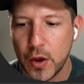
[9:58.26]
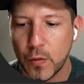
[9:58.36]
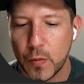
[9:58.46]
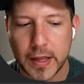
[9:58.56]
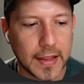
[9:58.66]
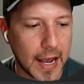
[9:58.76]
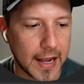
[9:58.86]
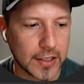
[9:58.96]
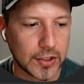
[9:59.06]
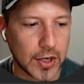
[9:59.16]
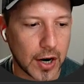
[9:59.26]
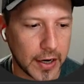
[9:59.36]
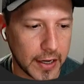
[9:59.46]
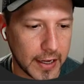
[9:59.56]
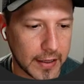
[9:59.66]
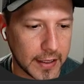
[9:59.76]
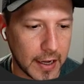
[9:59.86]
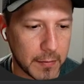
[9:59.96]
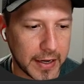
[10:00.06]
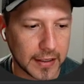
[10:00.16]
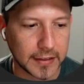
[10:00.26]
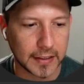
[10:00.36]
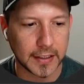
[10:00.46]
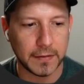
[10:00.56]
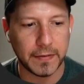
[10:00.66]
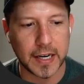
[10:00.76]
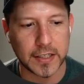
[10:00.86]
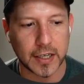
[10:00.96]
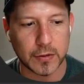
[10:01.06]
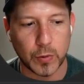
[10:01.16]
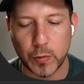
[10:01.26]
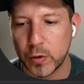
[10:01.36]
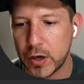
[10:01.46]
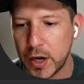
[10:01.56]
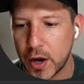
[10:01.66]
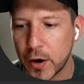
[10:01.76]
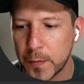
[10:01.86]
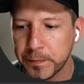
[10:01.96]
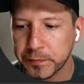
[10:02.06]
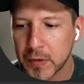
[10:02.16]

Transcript: when that started, and then by the time that it finishes, we would know,